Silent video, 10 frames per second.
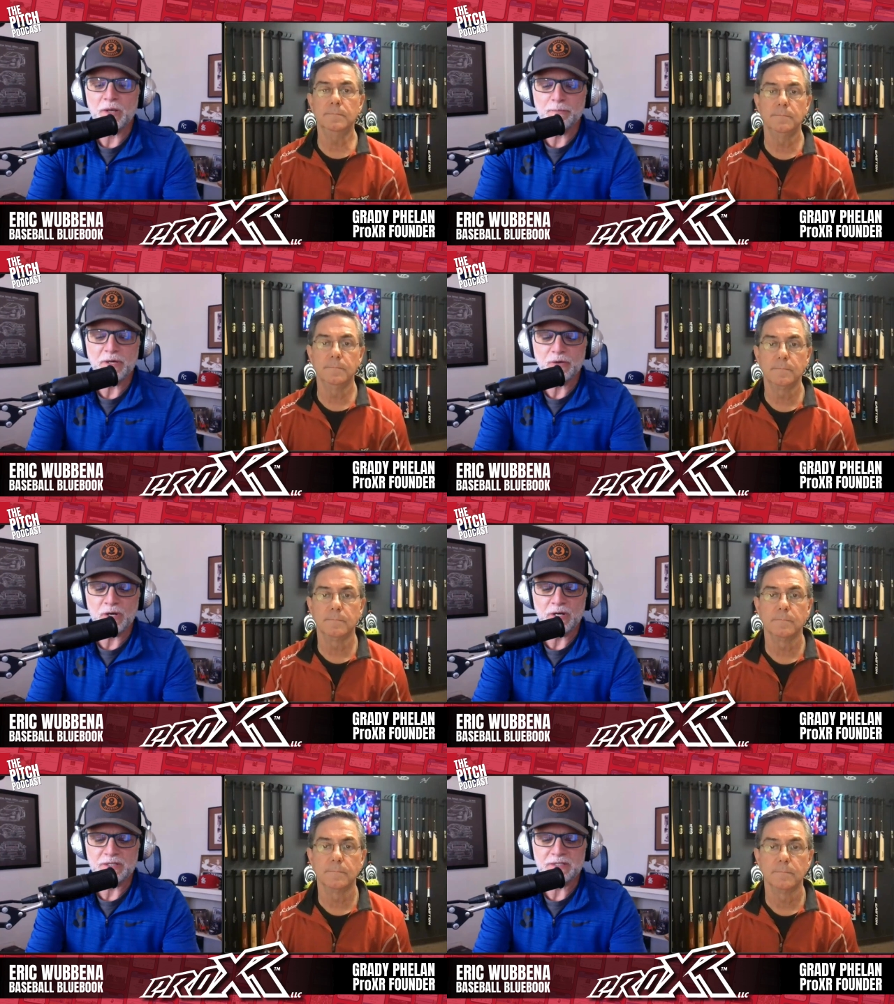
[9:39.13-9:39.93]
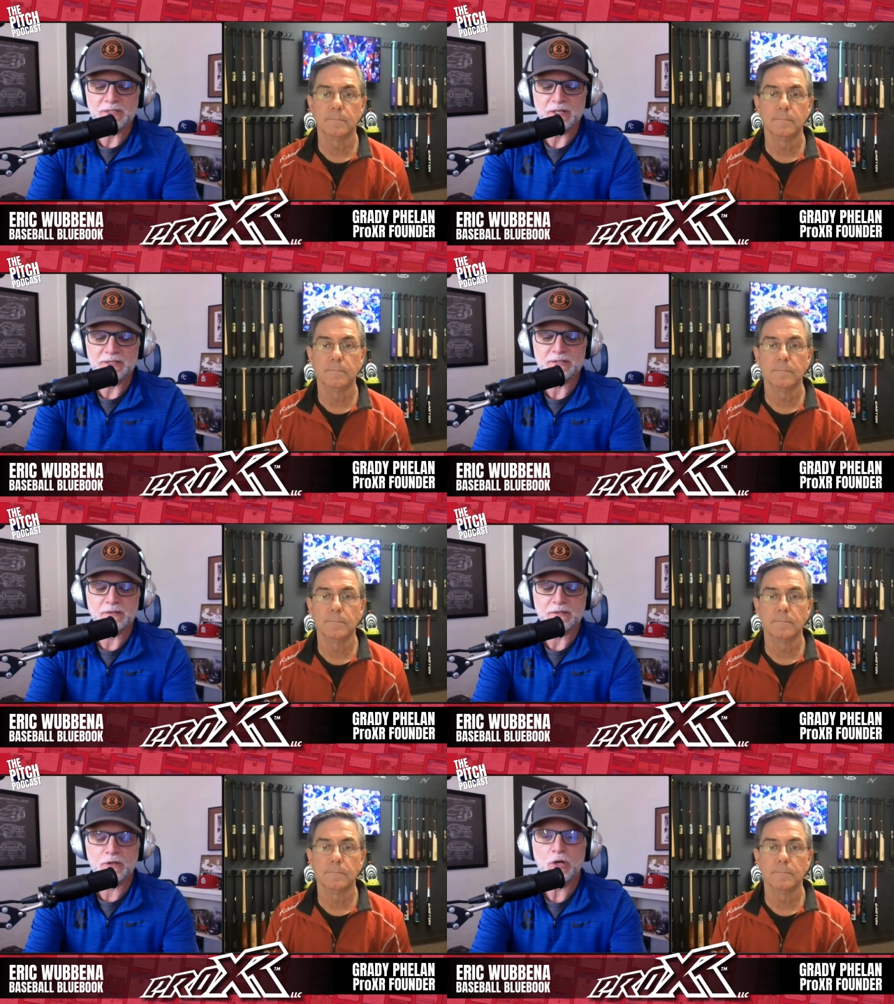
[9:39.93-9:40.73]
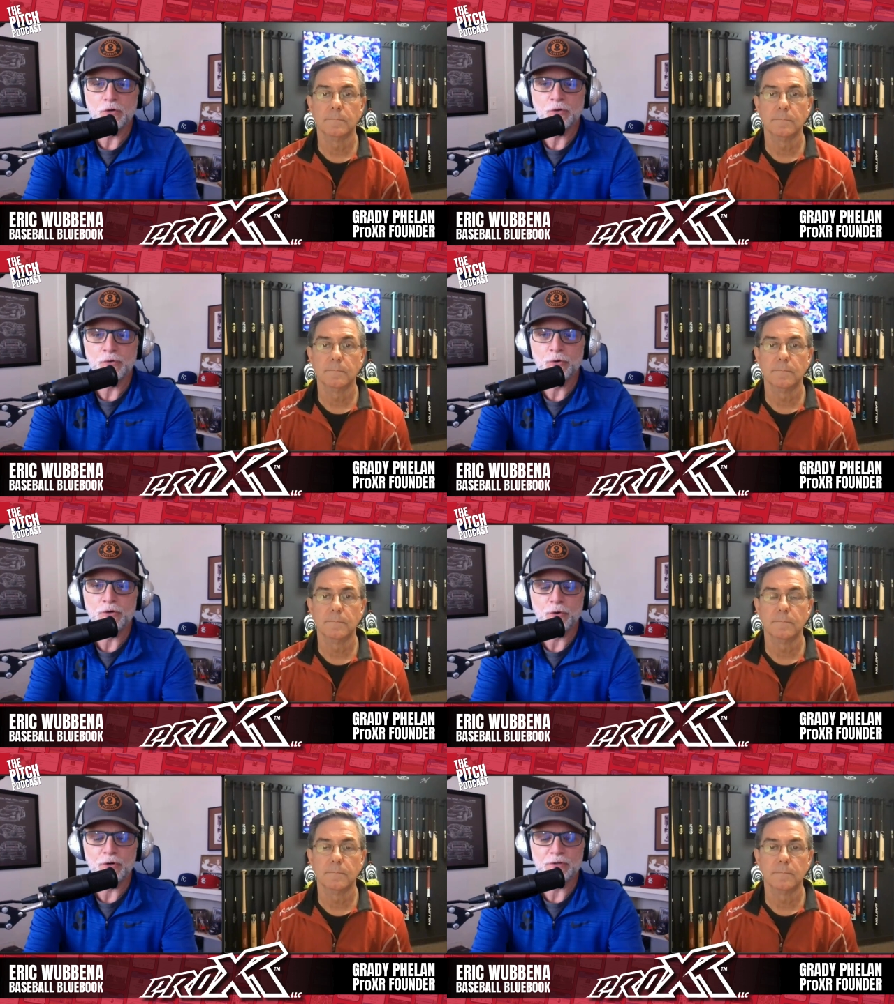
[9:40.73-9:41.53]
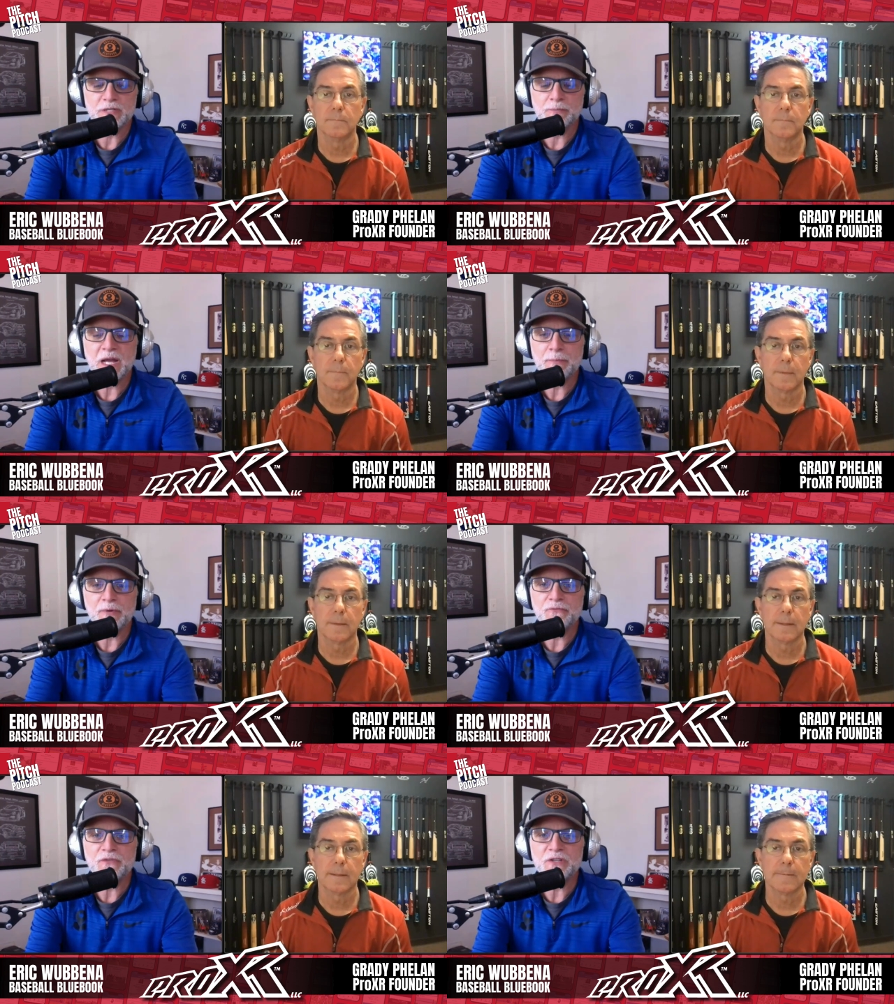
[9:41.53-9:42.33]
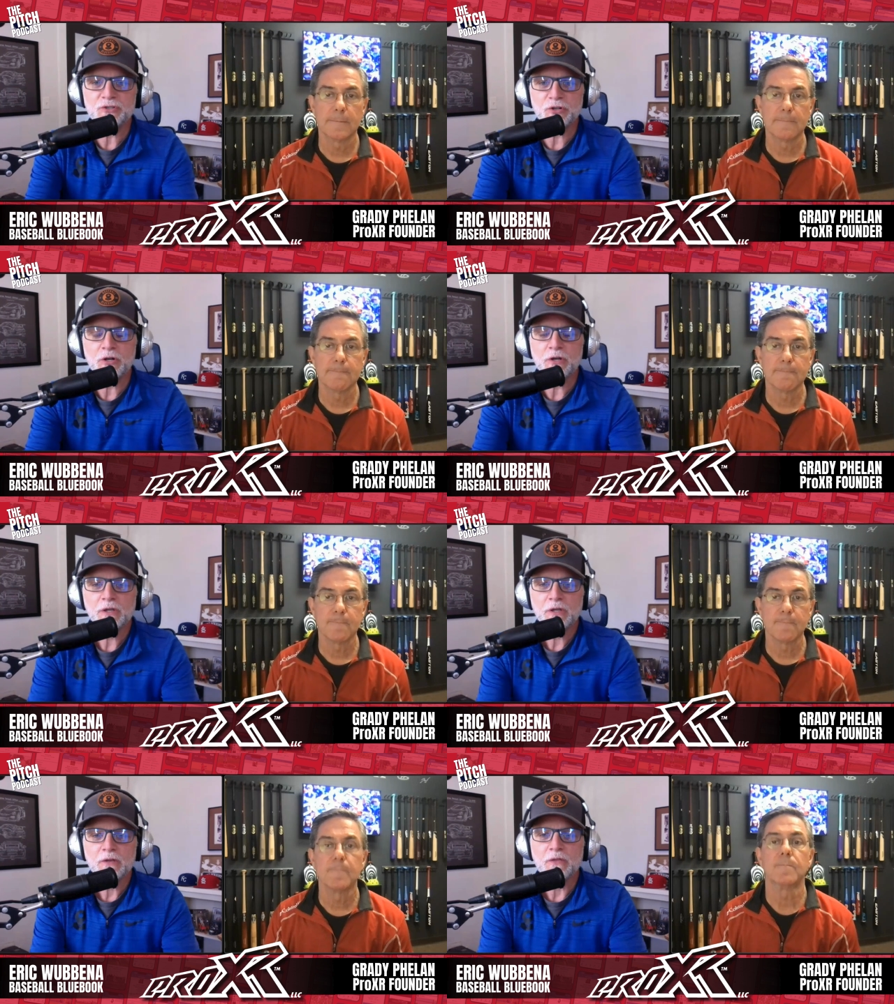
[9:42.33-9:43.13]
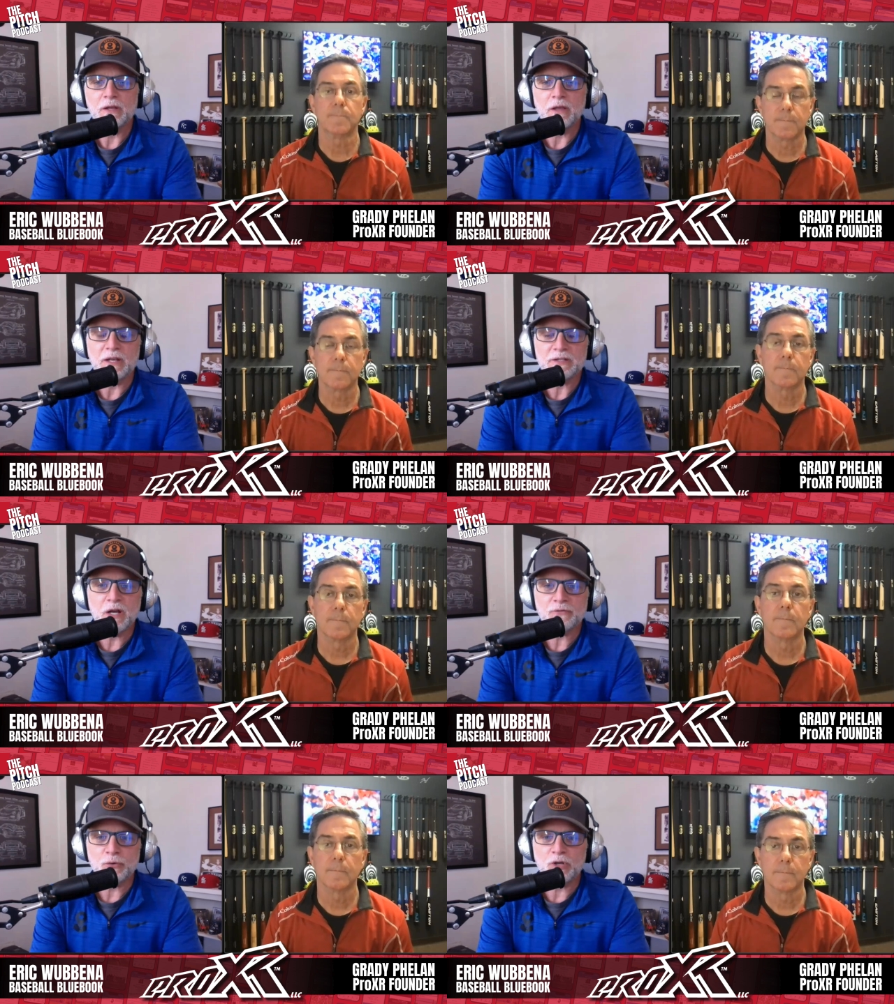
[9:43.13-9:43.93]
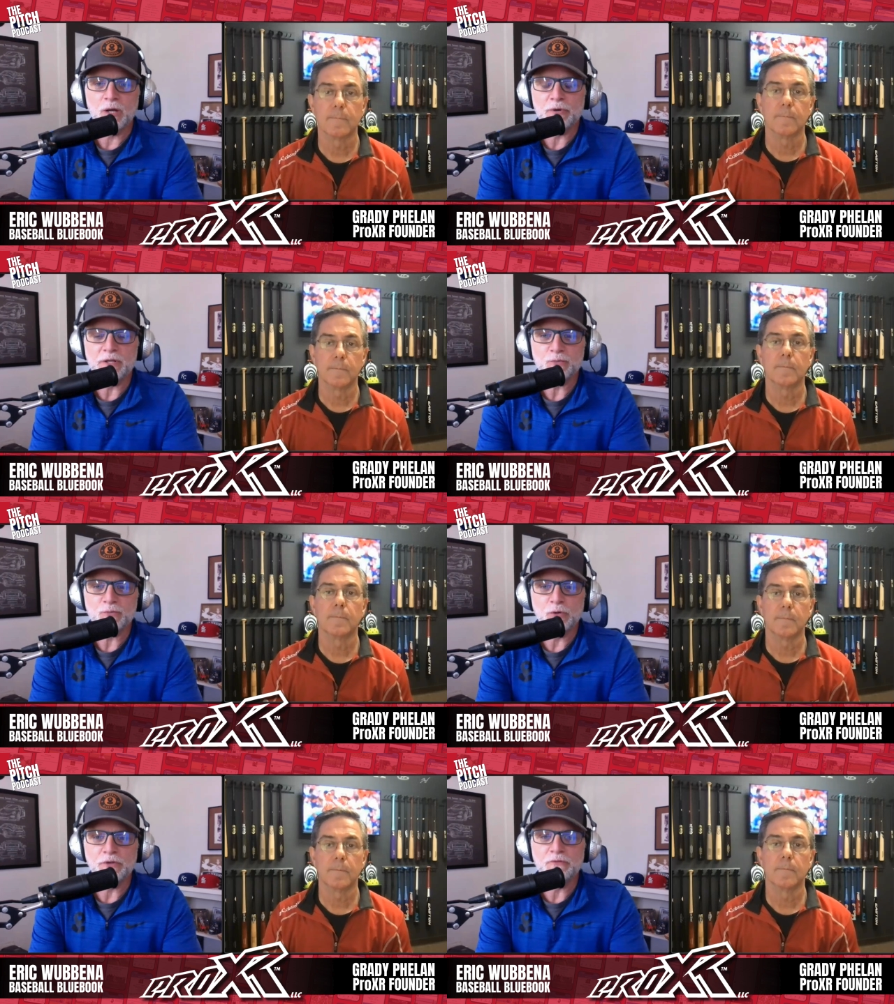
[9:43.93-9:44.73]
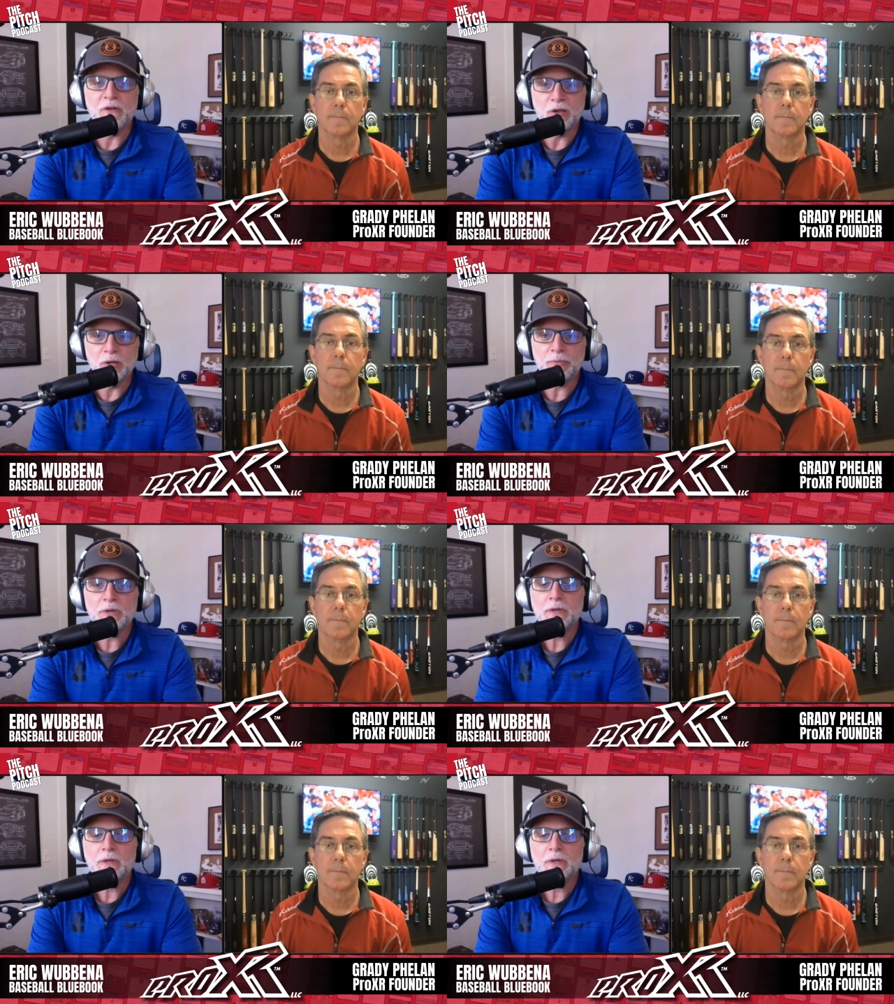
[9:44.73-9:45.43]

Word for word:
Speaker 1: a bit, right? It's it's code or, or some type of feature that a lot of software companies will develop,